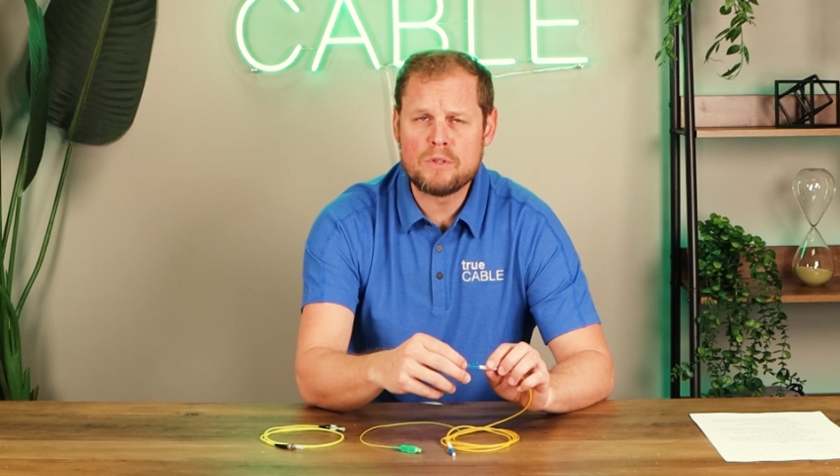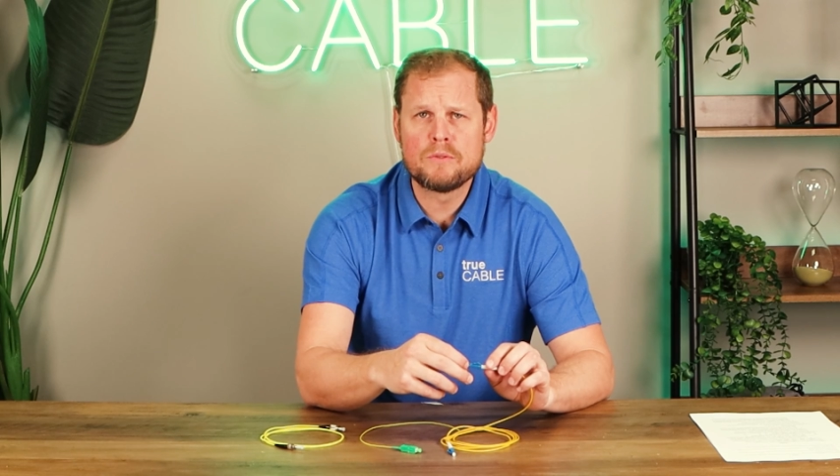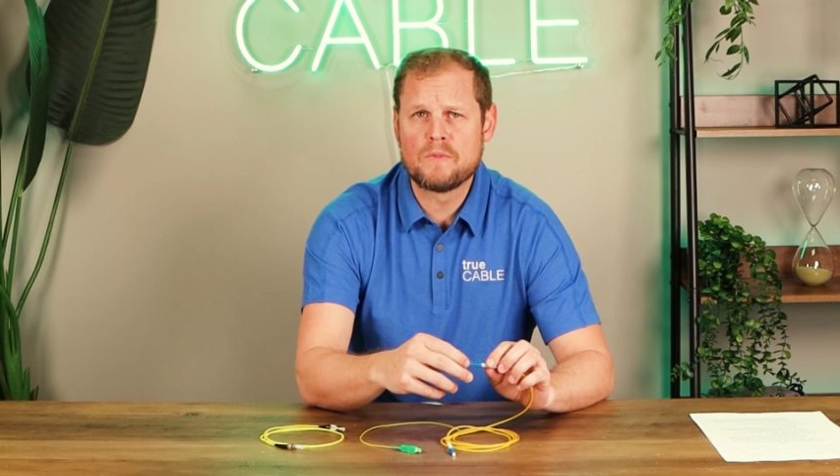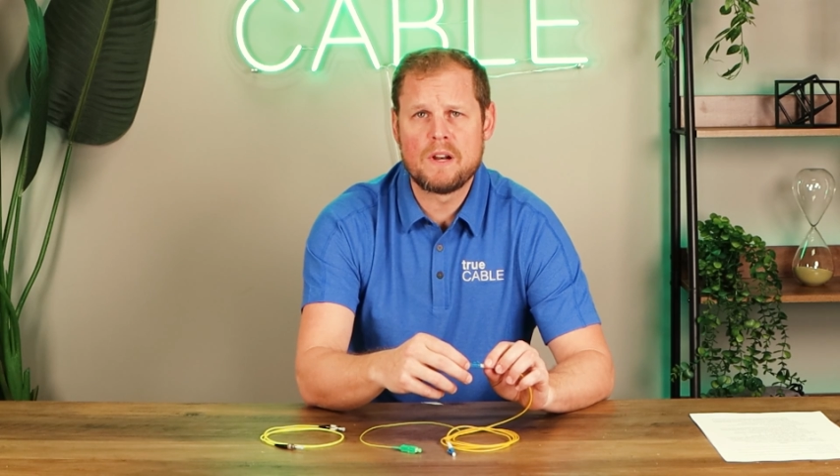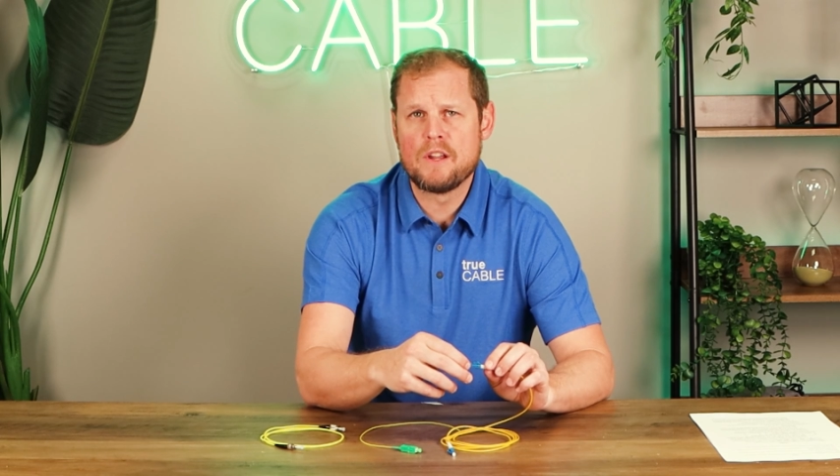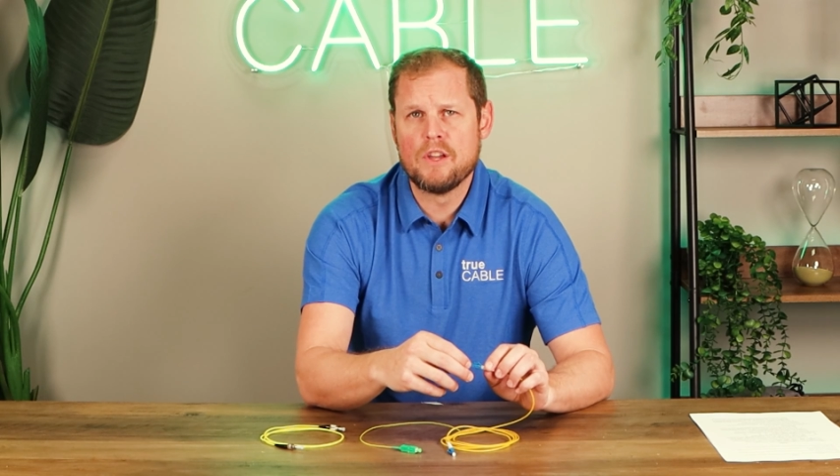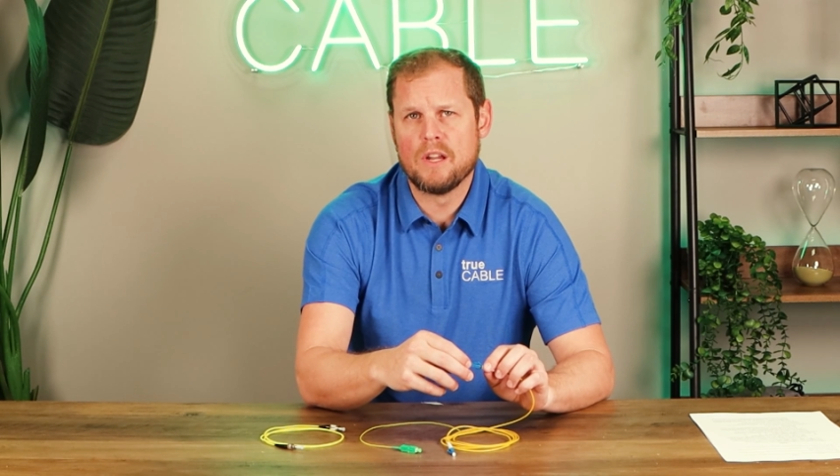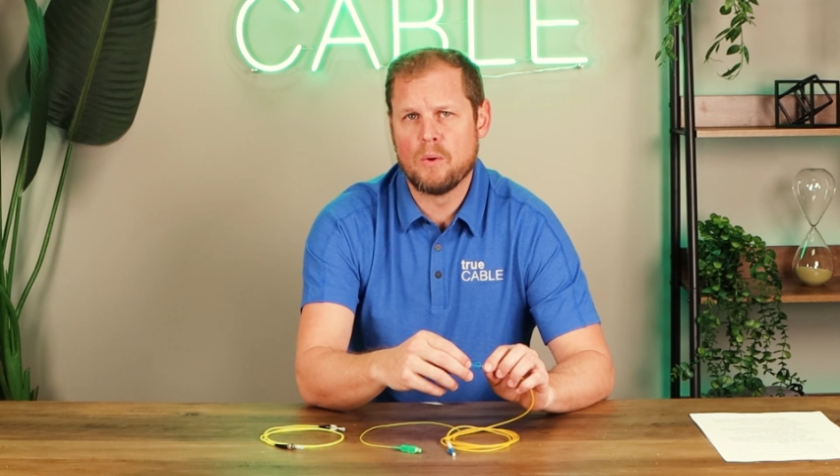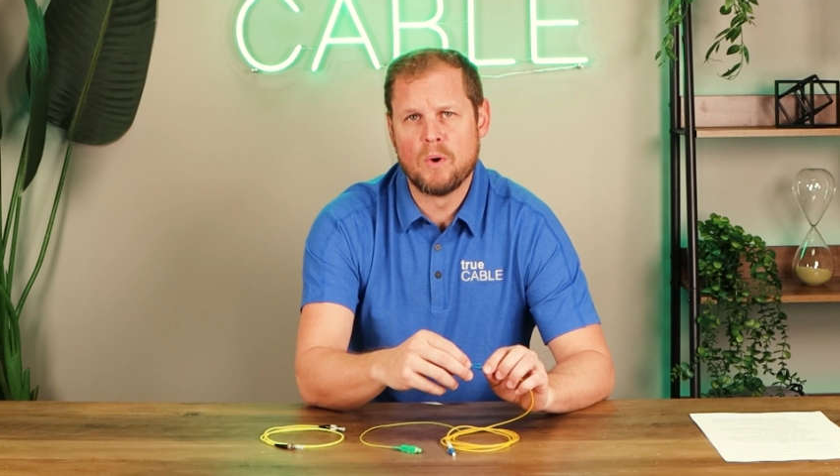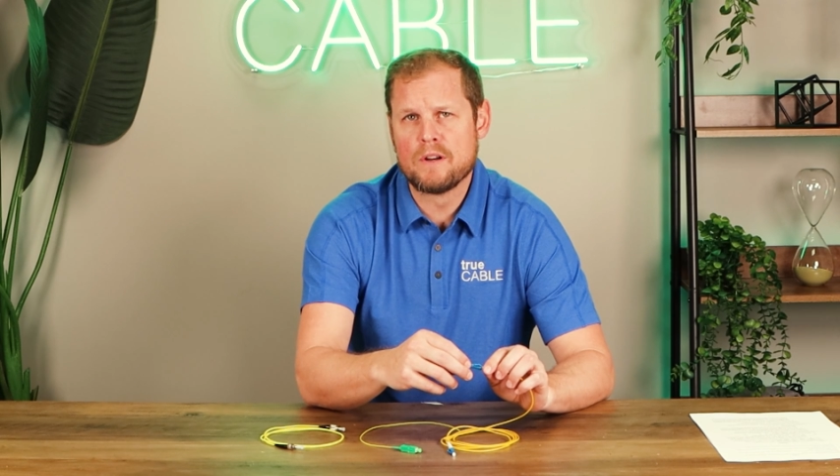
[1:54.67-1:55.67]
which was very
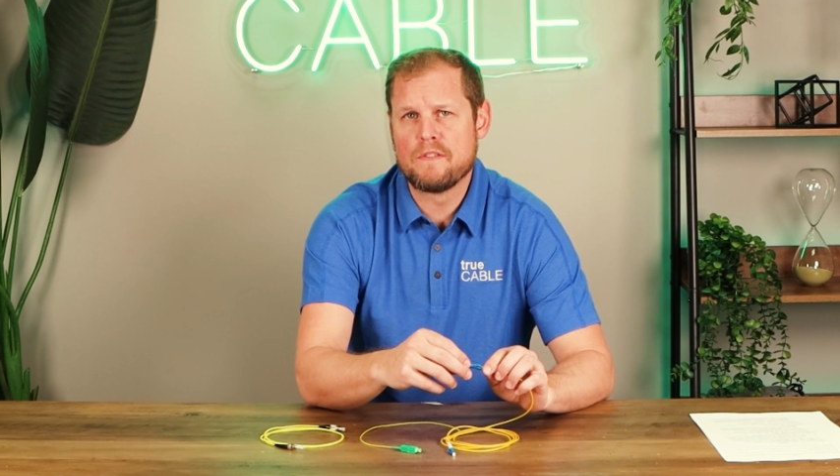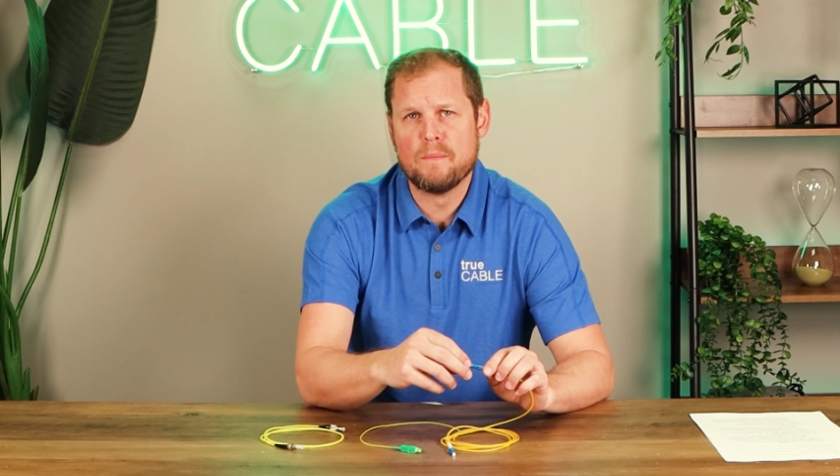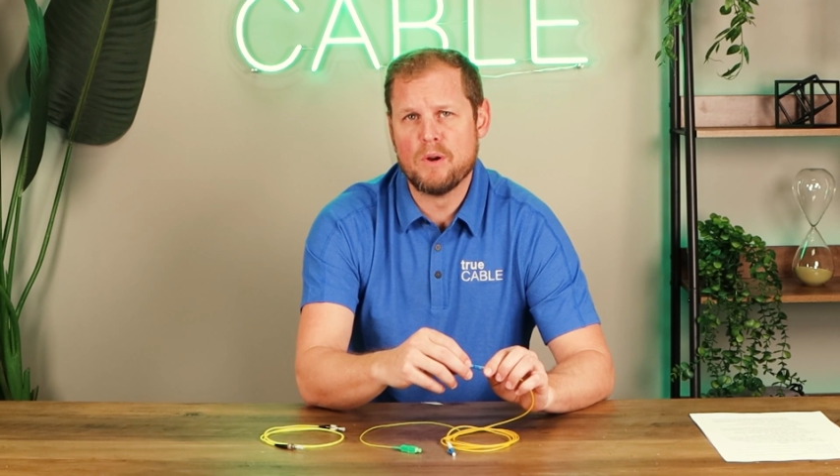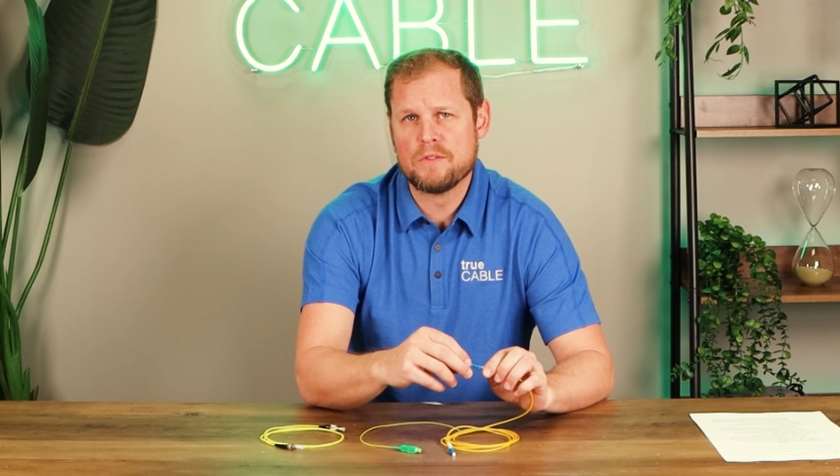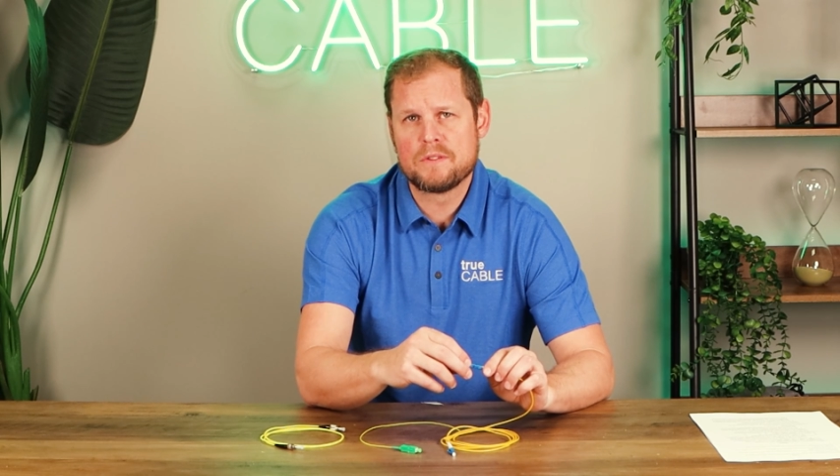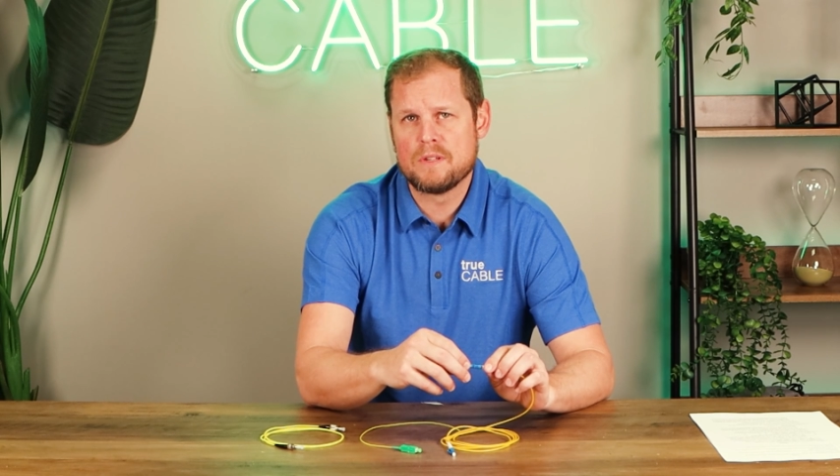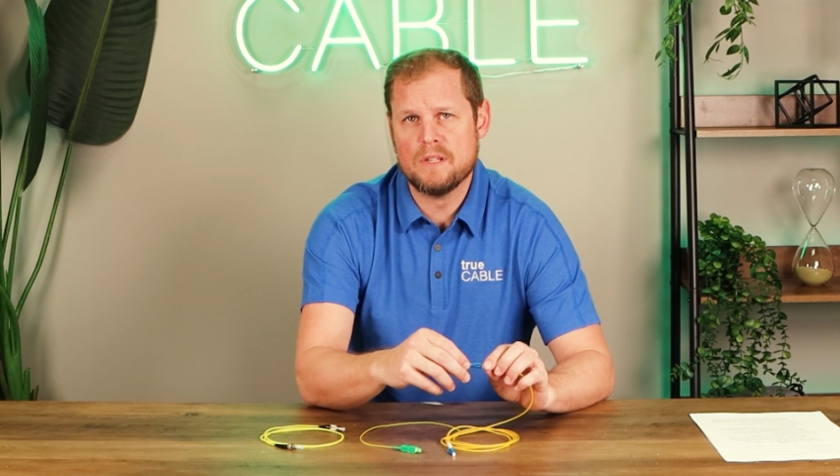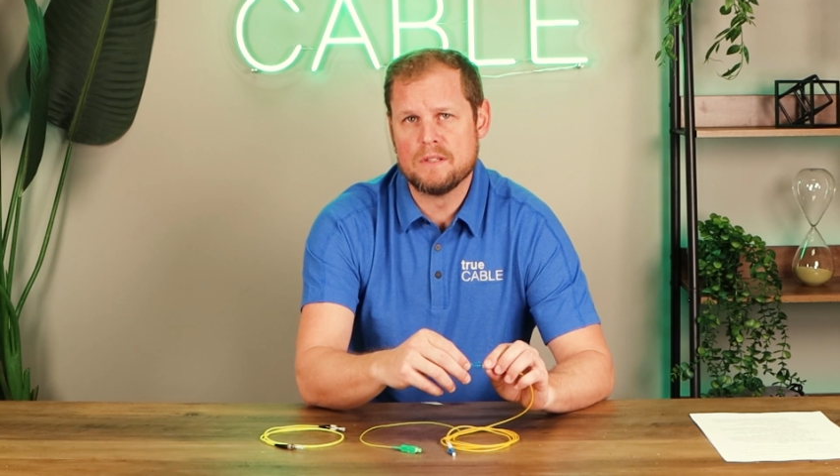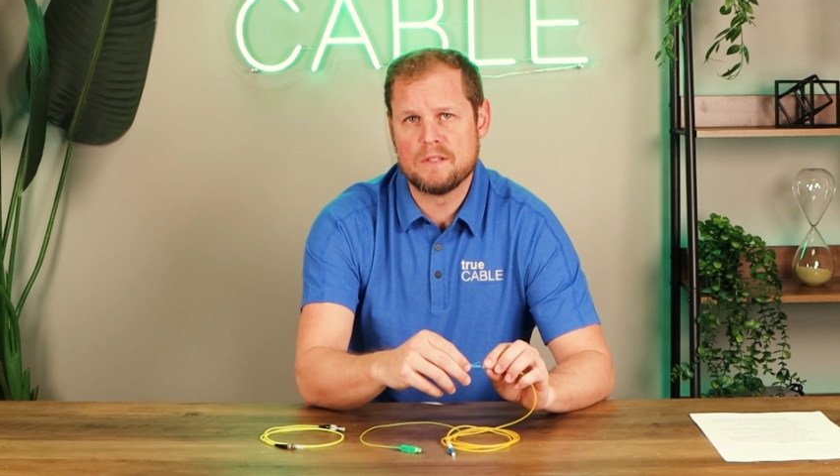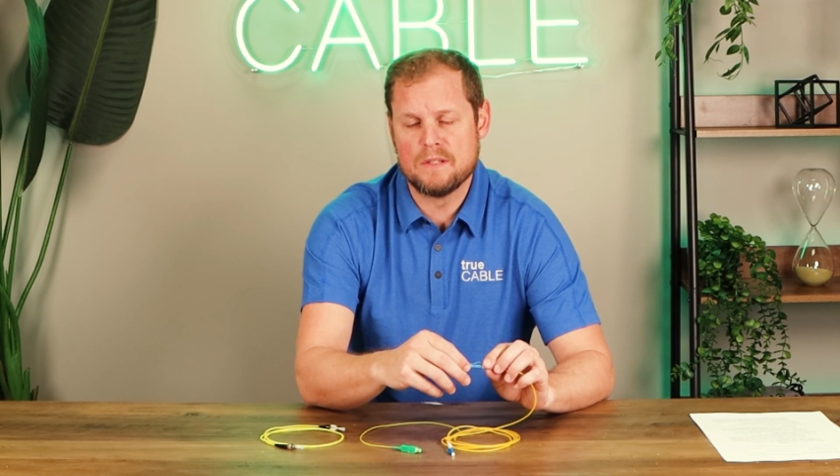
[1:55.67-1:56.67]
good. It worked for most
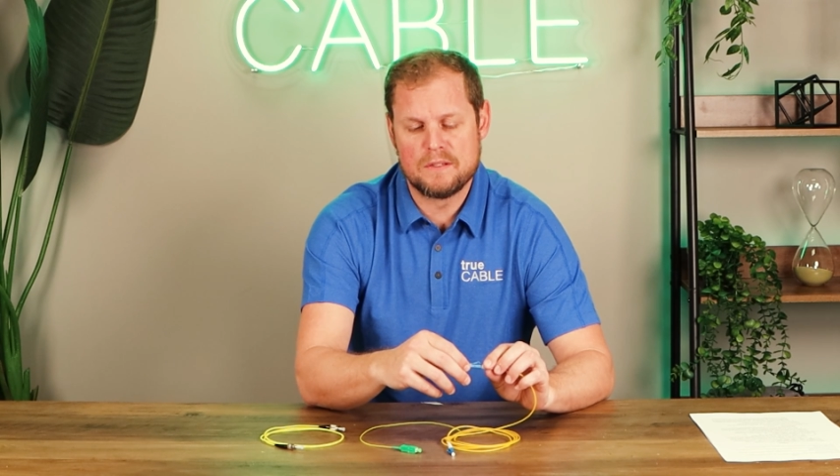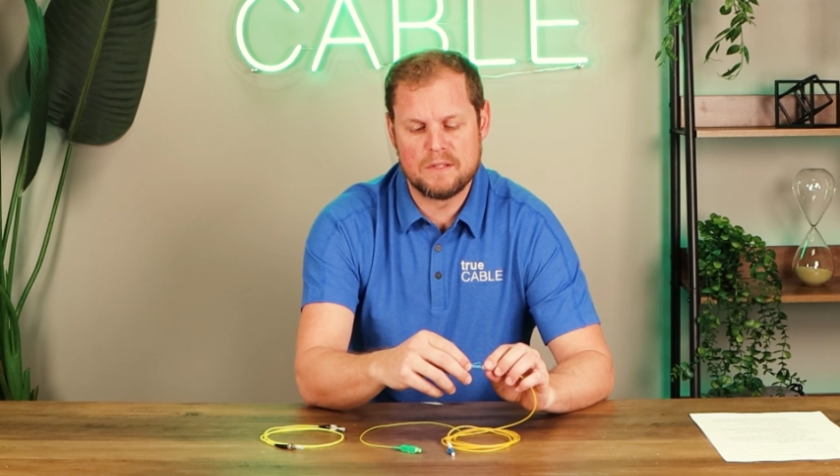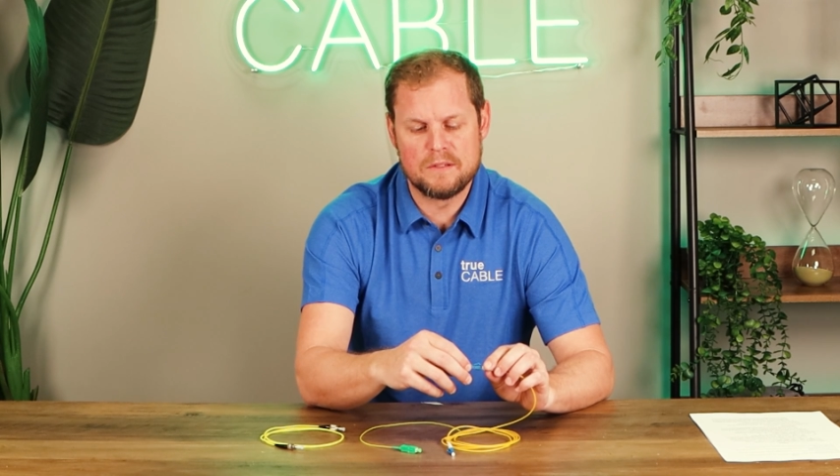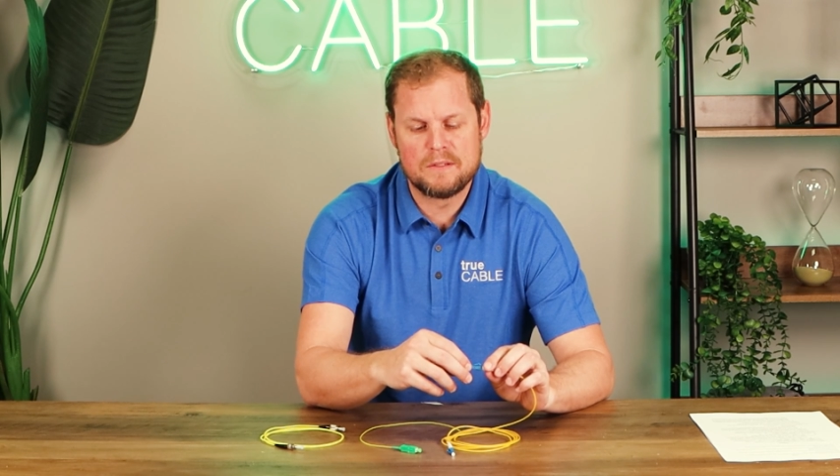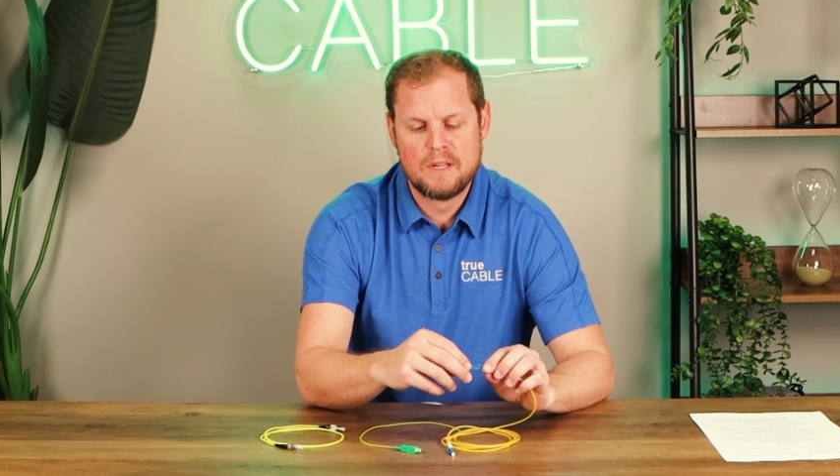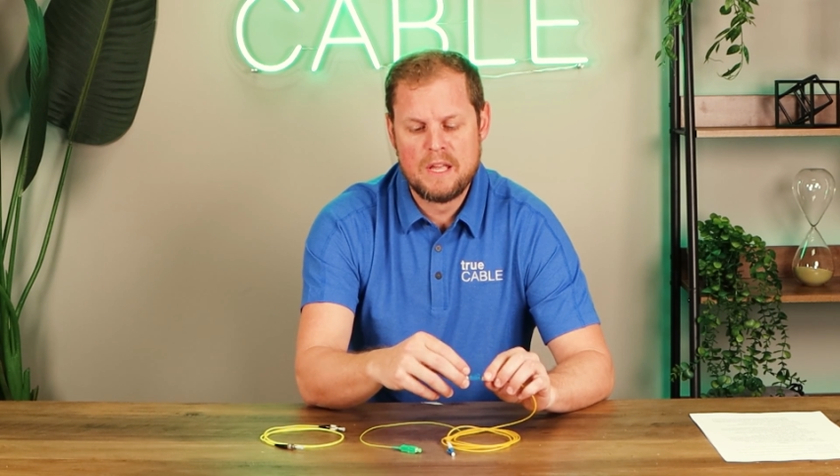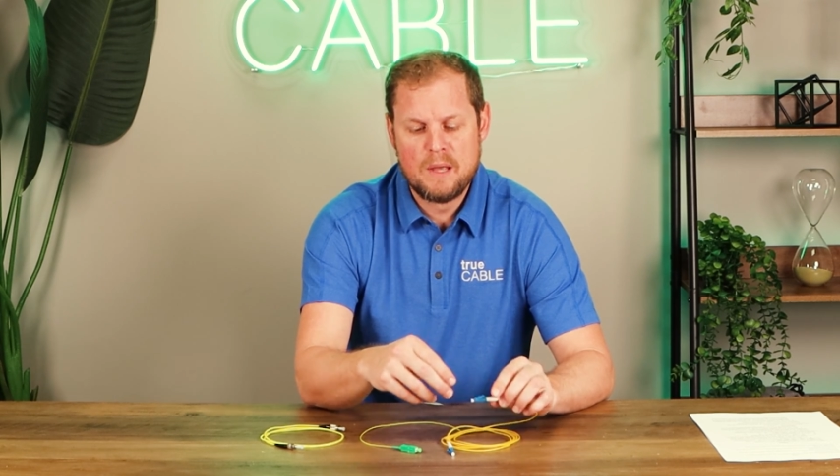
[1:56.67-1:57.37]
instances.